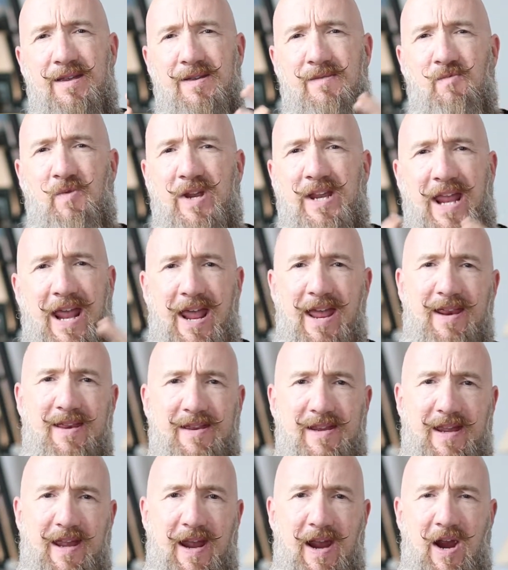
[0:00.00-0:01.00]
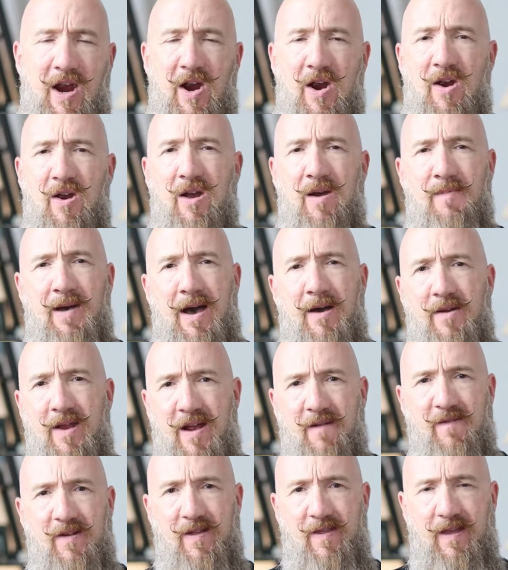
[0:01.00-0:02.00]
we can't care about
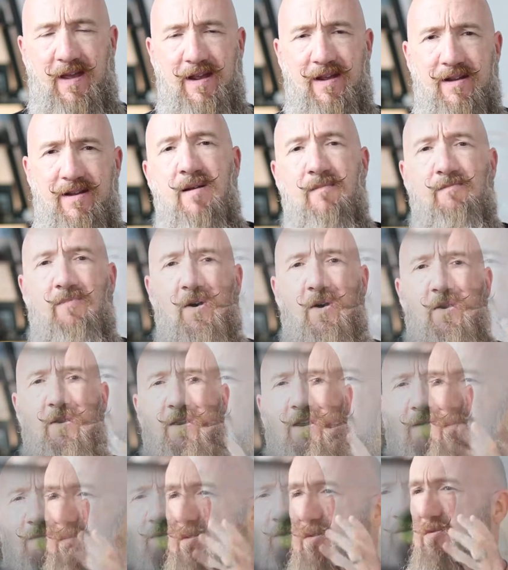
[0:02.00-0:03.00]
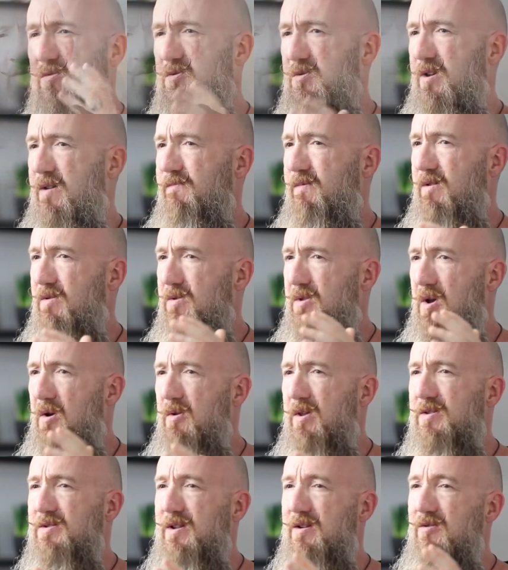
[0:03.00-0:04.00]
everything. But if you
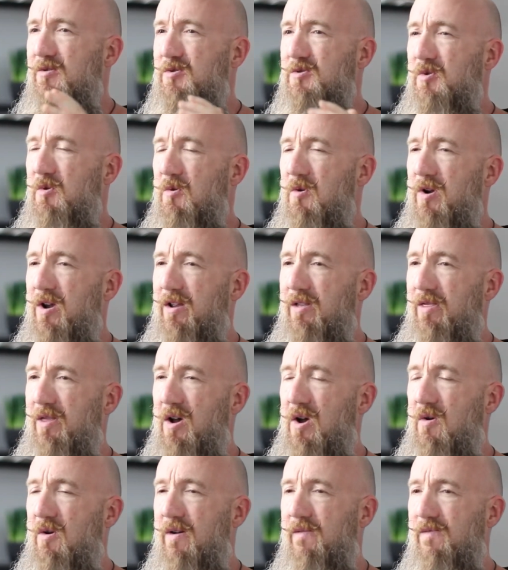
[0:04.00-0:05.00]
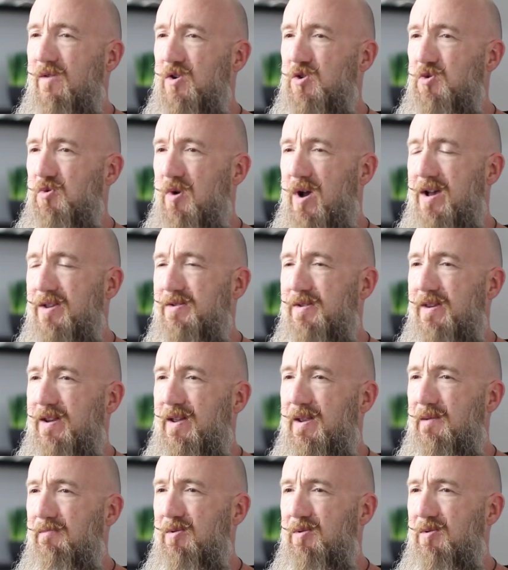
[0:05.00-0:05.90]
notice that you're scoring low on virtuosity in a